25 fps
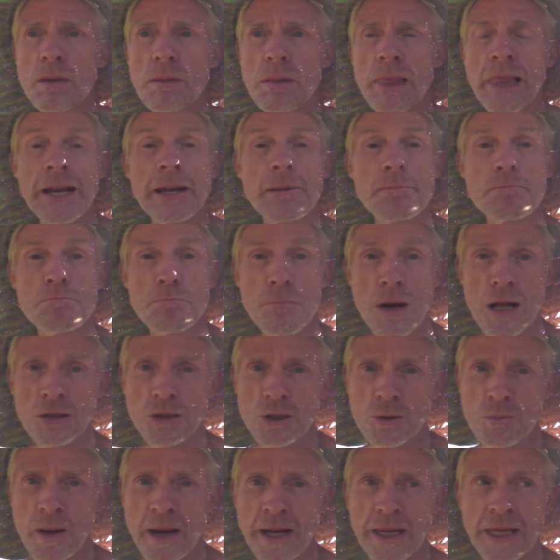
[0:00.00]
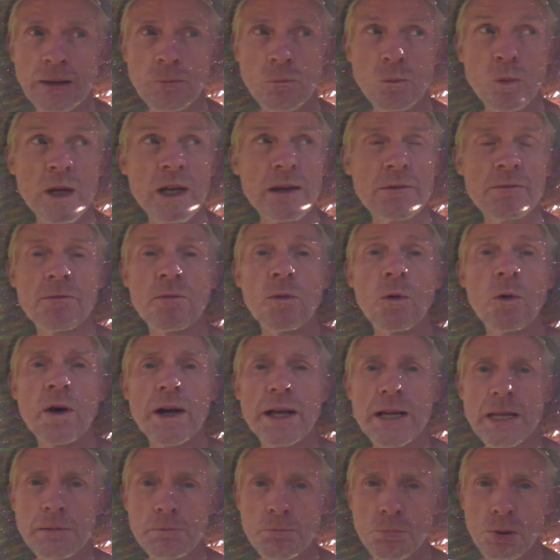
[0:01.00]
let it mulch back in. We're
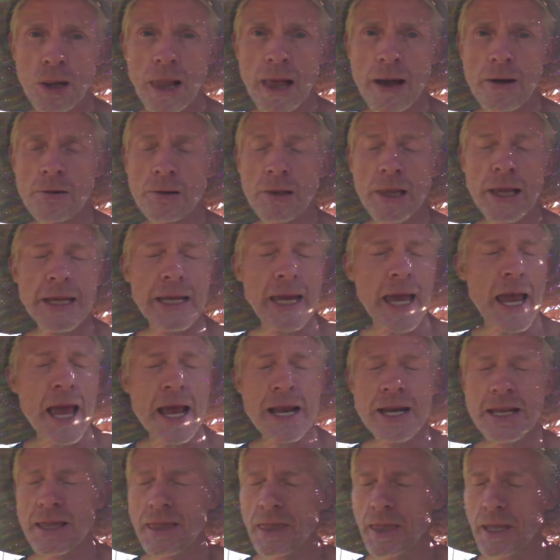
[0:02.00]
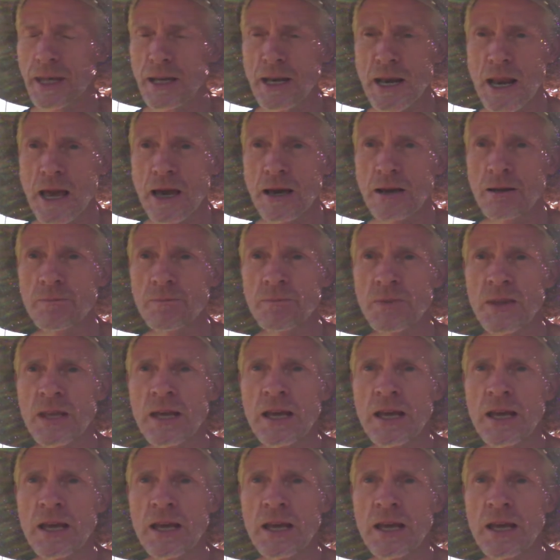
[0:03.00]
avoiding plowing like anything now.